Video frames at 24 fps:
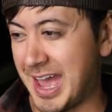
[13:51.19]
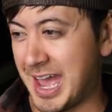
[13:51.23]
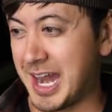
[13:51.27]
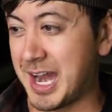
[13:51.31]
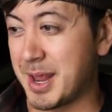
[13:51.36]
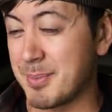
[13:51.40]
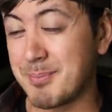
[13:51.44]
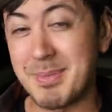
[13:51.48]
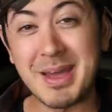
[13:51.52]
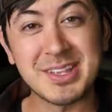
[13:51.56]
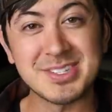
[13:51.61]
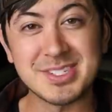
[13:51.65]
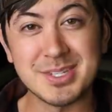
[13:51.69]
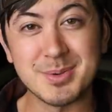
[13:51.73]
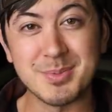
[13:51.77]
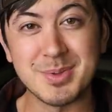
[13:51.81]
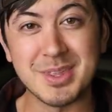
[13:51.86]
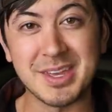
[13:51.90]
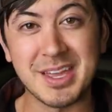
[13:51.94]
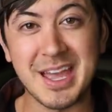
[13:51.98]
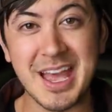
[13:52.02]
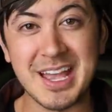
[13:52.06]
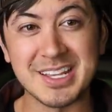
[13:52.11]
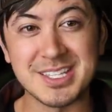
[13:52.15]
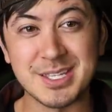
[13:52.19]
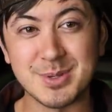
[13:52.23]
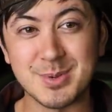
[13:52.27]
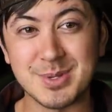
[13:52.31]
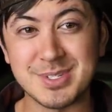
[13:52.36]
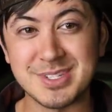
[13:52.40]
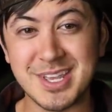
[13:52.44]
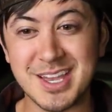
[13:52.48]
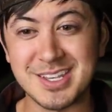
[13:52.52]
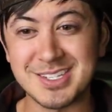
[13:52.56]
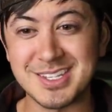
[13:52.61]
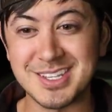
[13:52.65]
and I met some of the guys that
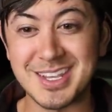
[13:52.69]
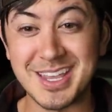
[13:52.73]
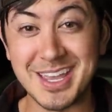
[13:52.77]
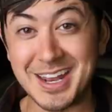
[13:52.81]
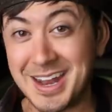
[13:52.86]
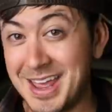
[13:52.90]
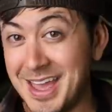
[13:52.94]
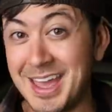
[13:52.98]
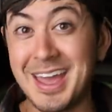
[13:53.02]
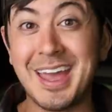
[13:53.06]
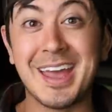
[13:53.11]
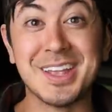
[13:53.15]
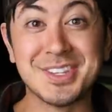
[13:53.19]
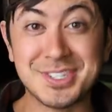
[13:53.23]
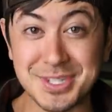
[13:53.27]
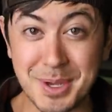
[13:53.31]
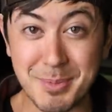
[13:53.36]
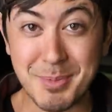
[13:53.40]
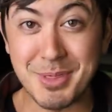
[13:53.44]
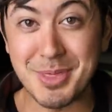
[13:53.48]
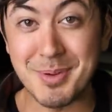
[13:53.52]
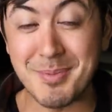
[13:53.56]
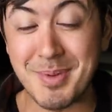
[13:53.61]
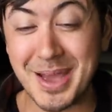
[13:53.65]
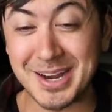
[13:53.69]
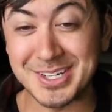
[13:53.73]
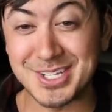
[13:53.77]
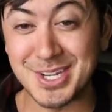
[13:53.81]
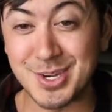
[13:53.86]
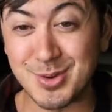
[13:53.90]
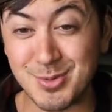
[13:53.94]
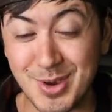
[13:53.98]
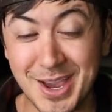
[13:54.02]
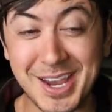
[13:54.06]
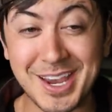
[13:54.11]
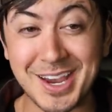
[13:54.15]
were testing it and some of them
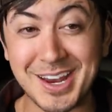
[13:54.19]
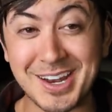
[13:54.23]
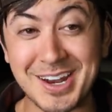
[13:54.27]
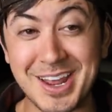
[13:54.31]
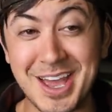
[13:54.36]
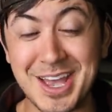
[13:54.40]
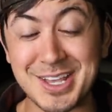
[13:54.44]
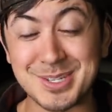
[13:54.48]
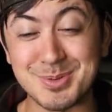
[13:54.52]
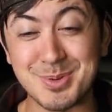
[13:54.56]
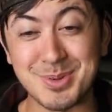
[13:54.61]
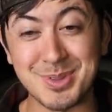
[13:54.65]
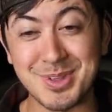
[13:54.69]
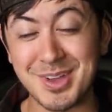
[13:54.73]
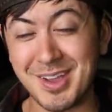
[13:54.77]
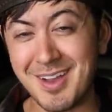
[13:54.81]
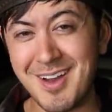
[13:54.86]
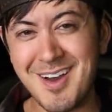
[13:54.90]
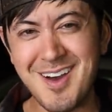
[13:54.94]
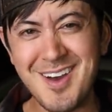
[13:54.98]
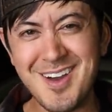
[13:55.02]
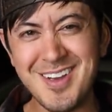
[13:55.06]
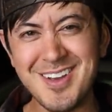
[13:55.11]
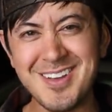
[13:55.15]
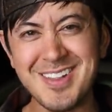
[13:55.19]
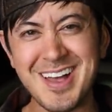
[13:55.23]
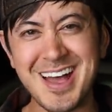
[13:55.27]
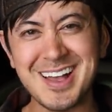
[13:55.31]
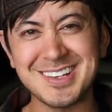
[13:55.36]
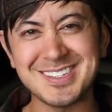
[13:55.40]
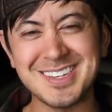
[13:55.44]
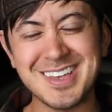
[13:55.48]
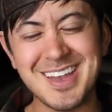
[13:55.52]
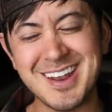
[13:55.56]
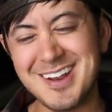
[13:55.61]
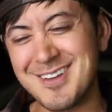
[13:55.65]
actually recognized me and like, oh, your
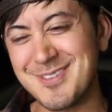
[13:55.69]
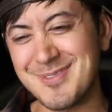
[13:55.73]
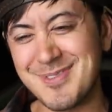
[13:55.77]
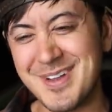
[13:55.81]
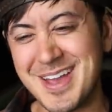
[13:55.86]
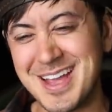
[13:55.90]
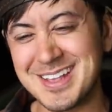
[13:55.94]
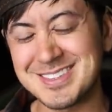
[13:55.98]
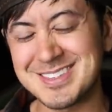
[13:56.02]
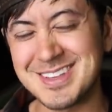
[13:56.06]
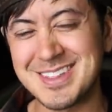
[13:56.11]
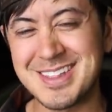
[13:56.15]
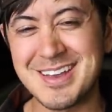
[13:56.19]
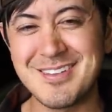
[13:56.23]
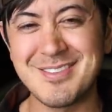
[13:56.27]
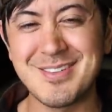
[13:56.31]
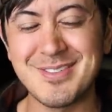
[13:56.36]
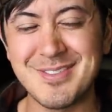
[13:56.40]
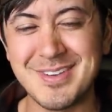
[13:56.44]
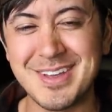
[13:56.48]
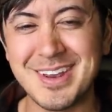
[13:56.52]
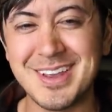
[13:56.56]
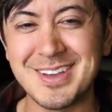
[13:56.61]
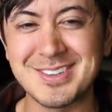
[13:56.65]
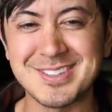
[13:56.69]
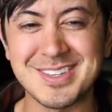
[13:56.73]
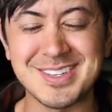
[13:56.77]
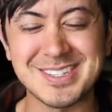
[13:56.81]
Last Line of Defense, I love your videos.